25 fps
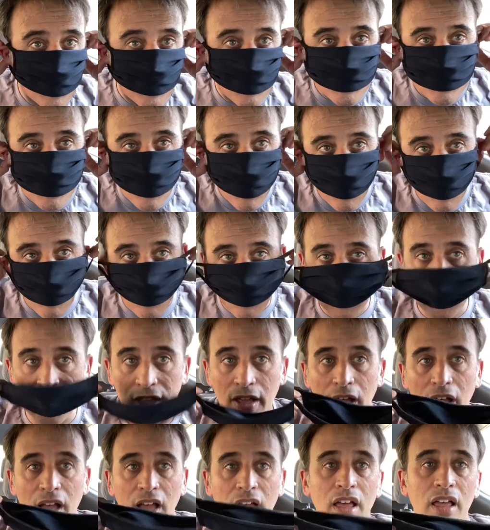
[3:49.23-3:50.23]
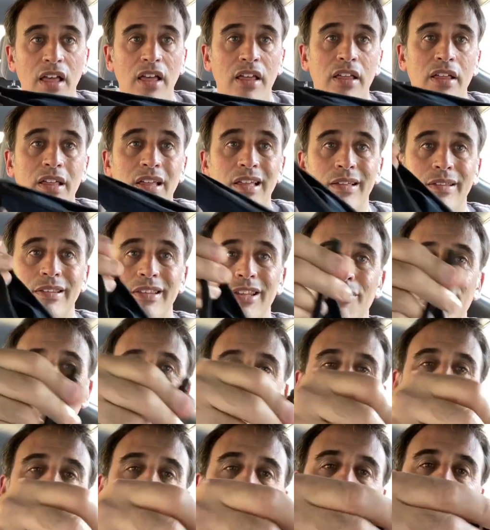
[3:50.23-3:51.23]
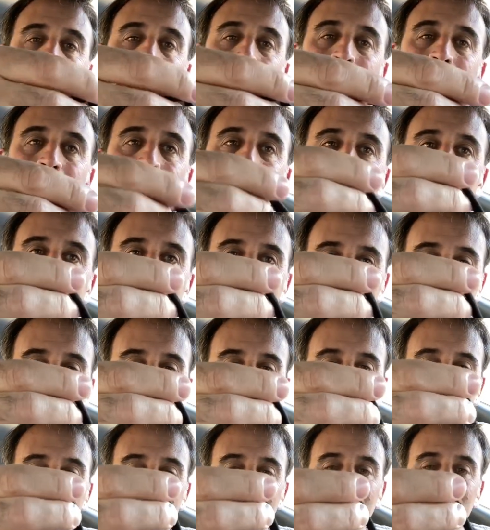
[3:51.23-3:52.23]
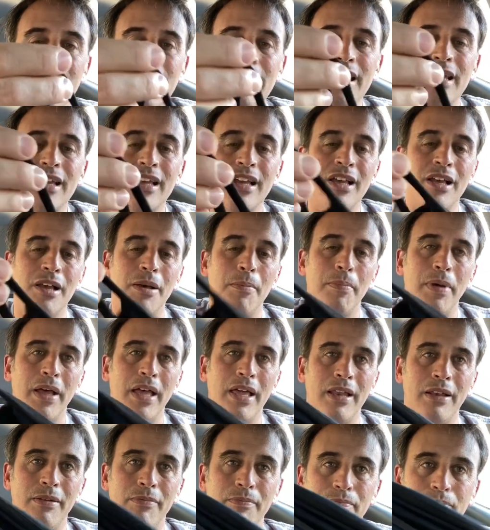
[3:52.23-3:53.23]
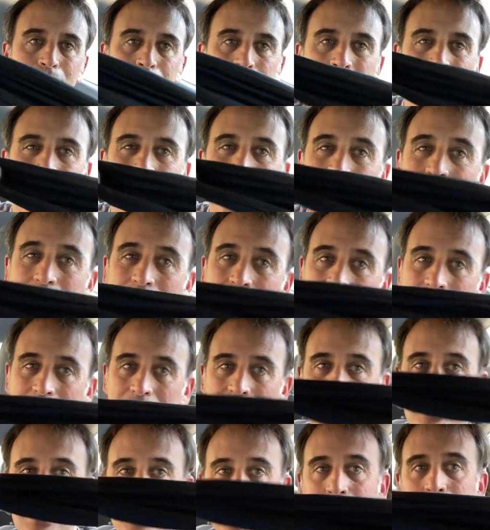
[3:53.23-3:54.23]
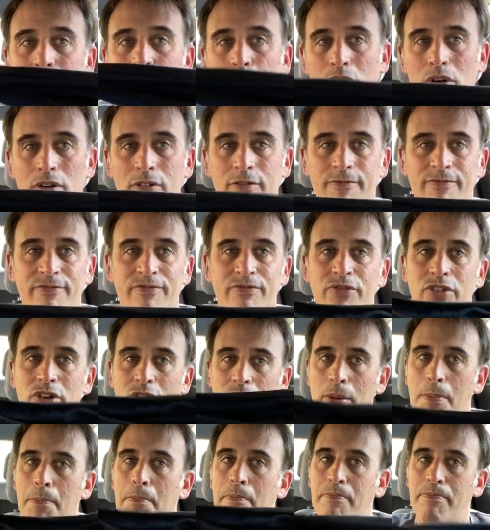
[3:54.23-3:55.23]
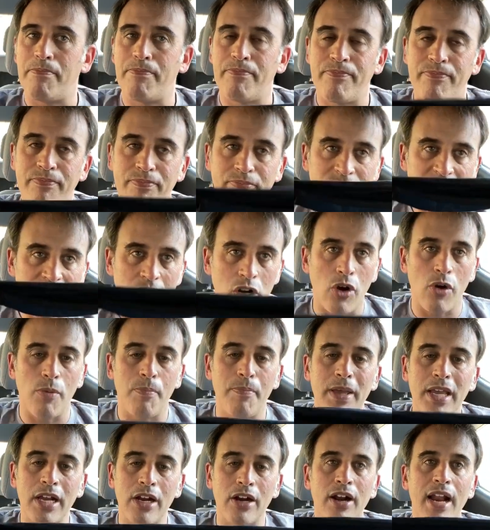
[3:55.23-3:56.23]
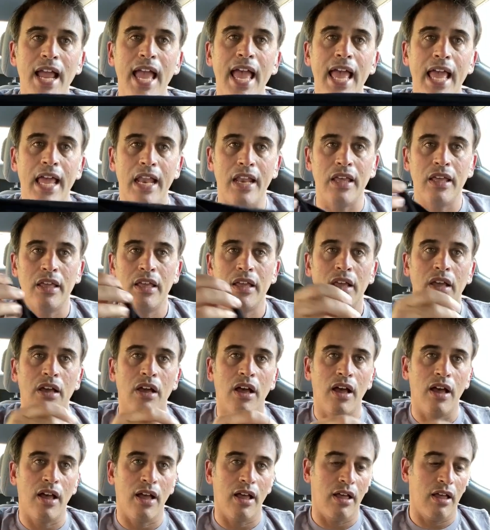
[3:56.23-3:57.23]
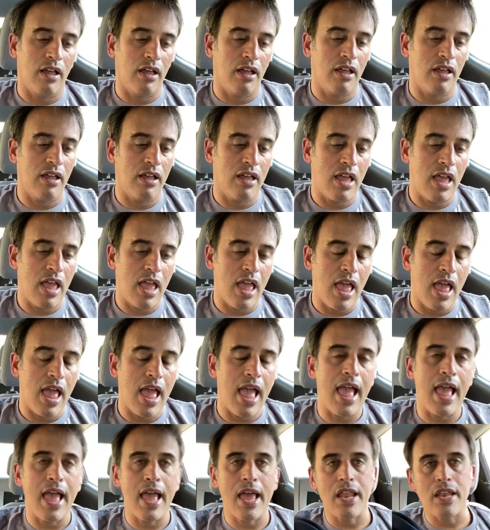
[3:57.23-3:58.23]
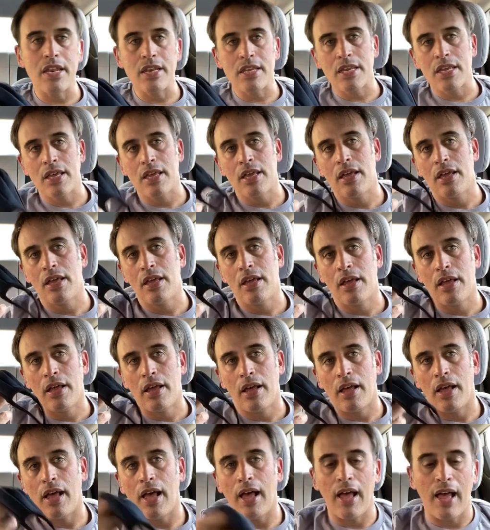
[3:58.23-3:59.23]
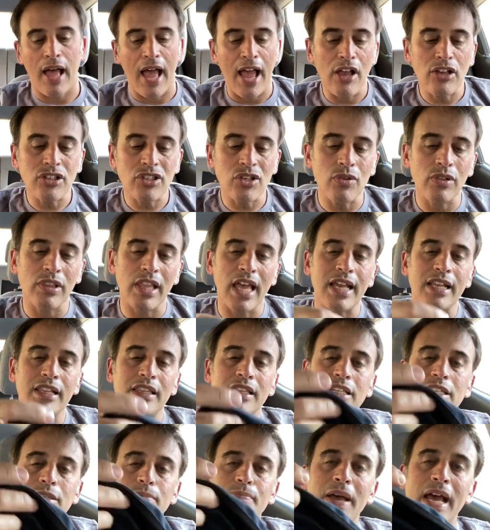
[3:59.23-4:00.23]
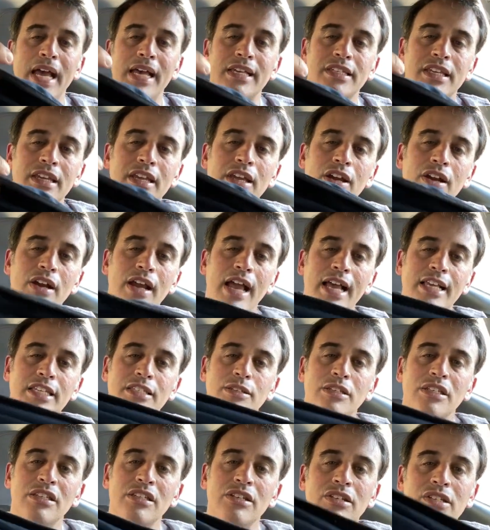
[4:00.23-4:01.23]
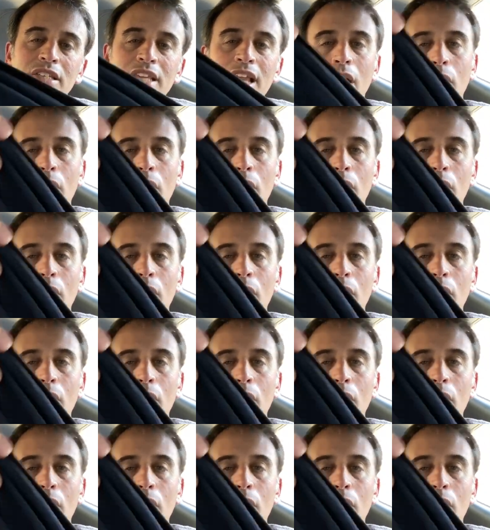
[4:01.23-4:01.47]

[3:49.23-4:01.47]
So uh, there might be a little bit of adjustability, but basically these were for a, you know, a bigger head. Uh, and uh, I also like this mask here. It has, you see